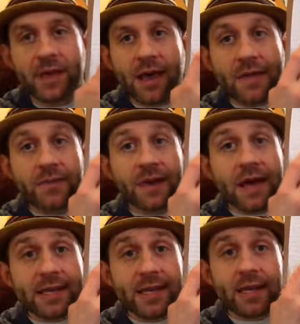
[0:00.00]
And then you've got
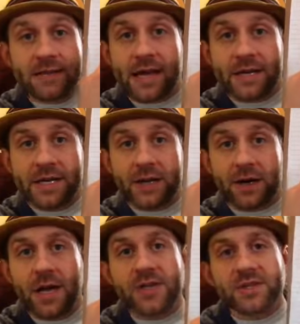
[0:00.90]
it again down here.
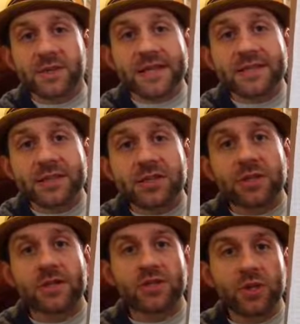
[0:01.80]
So that's
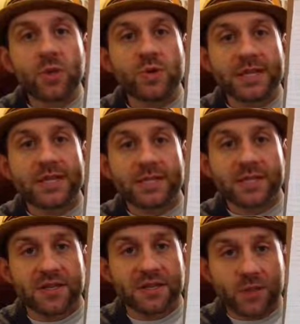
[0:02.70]
essentially 2
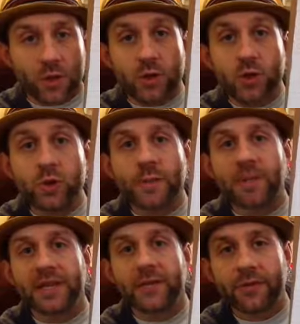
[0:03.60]
sentences, or 2
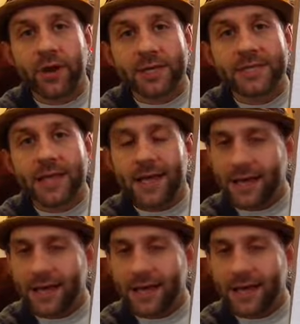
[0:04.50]
complete thoughts.